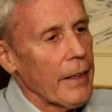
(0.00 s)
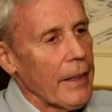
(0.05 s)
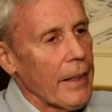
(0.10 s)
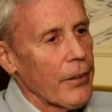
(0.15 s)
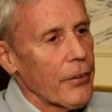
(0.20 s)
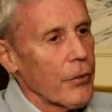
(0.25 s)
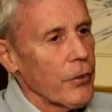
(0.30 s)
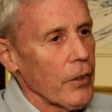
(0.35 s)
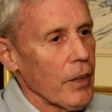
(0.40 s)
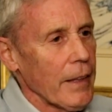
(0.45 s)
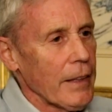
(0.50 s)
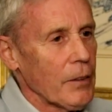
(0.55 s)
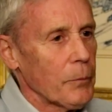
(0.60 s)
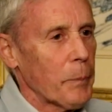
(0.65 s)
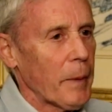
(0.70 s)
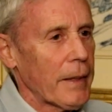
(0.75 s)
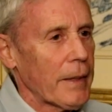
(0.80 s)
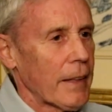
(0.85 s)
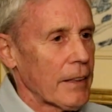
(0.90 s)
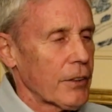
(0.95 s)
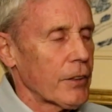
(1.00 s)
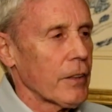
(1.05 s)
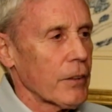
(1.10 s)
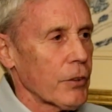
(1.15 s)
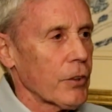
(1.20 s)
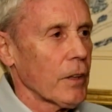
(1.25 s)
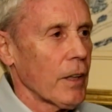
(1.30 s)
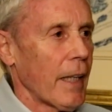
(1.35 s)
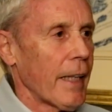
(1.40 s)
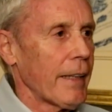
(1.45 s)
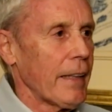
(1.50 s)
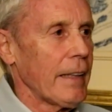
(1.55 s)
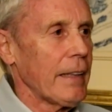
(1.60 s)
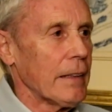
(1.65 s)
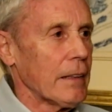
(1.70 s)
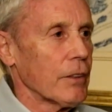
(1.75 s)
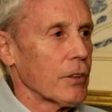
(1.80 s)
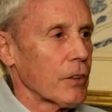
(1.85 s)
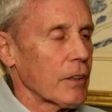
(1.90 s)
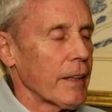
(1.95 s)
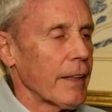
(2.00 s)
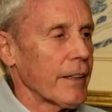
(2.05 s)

it's not because they're Chinese.